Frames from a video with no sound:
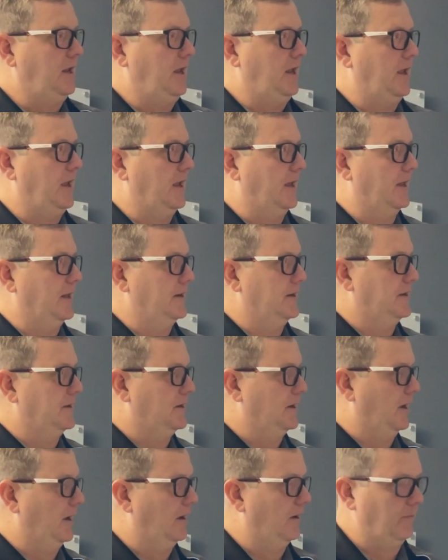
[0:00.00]

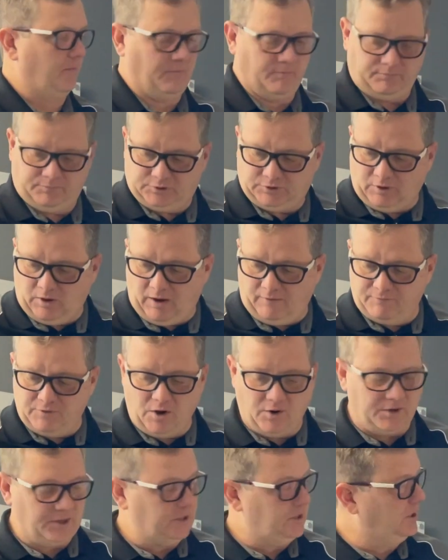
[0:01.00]
And so I've
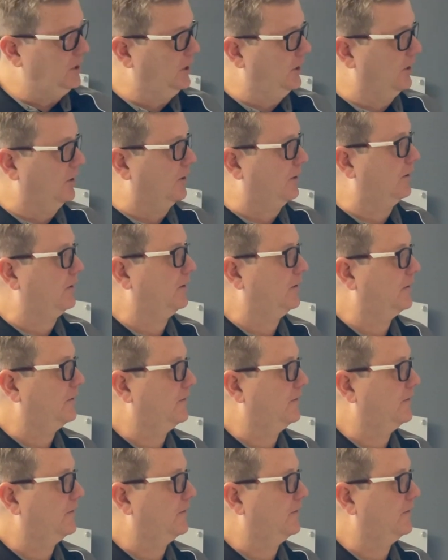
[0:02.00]
noted here